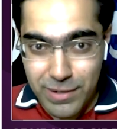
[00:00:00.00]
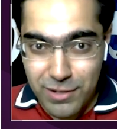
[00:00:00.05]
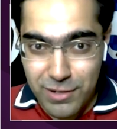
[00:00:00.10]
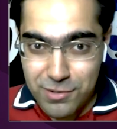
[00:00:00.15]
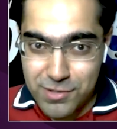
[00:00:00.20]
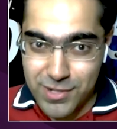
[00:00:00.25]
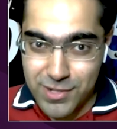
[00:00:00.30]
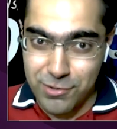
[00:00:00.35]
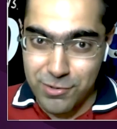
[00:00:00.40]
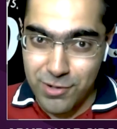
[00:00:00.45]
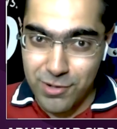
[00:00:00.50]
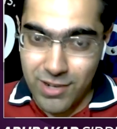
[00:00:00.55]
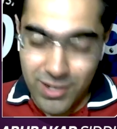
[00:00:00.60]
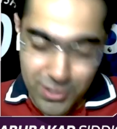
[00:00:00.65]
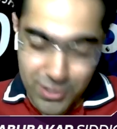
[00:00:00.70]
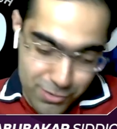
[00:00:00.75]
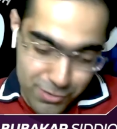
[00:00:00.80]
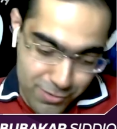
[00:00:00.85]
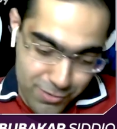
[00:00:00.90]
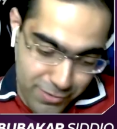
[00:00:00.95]
when you see
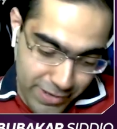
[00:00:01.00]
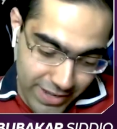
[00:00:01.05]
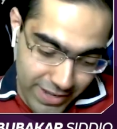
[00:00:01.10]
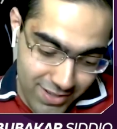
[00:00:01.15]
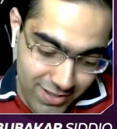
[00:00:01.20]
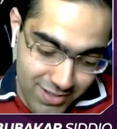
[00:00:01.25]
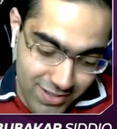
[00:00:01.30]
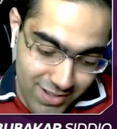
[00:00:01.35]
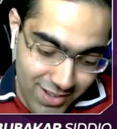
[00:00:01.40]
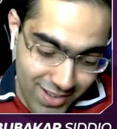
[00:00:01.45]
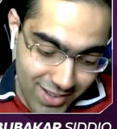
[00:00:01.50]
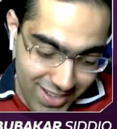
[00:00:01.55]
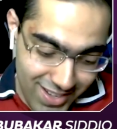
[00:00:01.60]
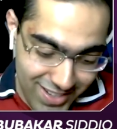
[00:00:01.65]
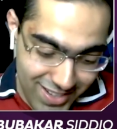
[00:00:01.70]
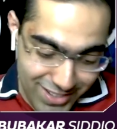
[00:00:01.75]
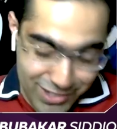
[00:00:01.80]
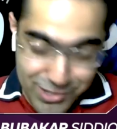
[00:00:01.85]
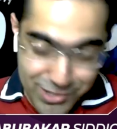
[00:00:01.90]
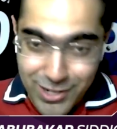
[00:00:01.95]
Ronaldo, Trent,
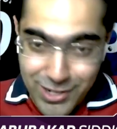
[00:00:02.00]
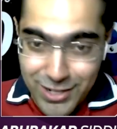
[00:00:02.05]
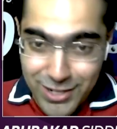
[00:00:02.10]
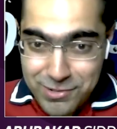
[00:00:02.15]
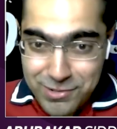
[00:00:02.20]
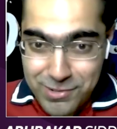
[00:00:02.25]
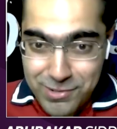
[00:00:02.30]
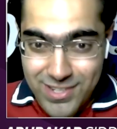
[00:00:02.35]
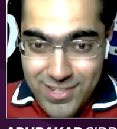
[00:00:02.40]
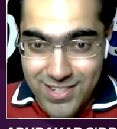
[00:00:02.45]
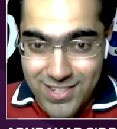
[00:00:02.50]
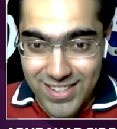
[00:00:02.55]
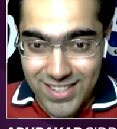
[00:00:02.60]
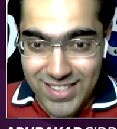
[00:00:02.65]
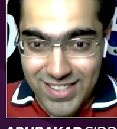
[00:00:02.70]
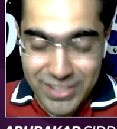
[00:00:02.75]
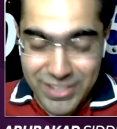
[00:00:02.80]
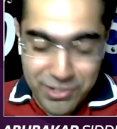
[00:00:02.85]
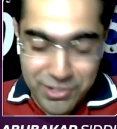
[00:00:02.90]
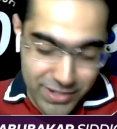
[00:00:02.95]
Lukaku, and
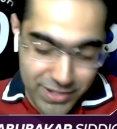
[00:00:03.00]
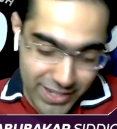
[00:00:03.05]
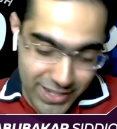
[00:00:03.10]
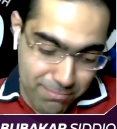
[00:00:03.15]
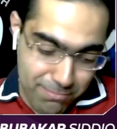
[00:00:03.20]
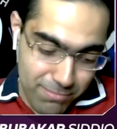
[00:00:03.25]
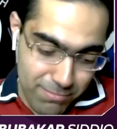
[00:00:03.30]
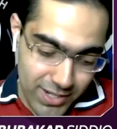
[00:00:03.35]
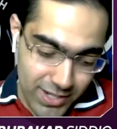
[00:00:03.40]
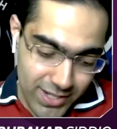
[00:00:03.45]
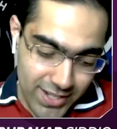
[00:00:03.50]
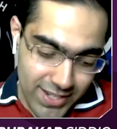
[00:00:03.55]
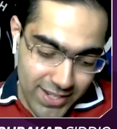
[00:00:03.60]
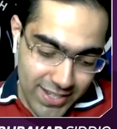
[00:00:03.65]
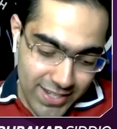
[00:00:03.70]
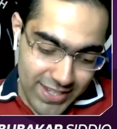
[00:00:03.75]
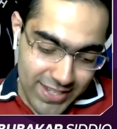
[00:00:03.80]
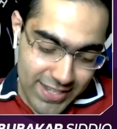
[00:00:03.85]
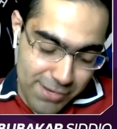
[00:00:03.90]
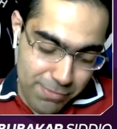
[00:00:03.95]
Salah in your team. But
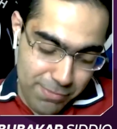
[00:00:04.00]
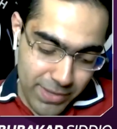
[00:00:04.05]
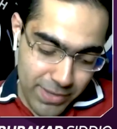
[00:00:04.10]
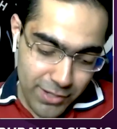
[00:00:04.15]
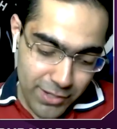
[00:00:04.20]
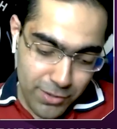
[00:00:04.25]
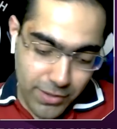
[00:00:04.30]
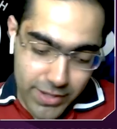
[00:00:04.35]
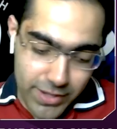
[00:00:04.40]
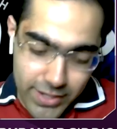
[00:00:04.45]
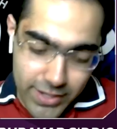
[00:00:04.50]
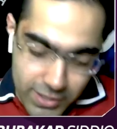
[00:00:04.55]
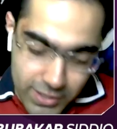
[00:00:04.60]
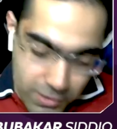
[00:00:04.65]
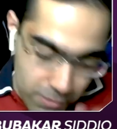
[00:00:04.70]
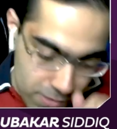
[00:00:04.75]
when you look at it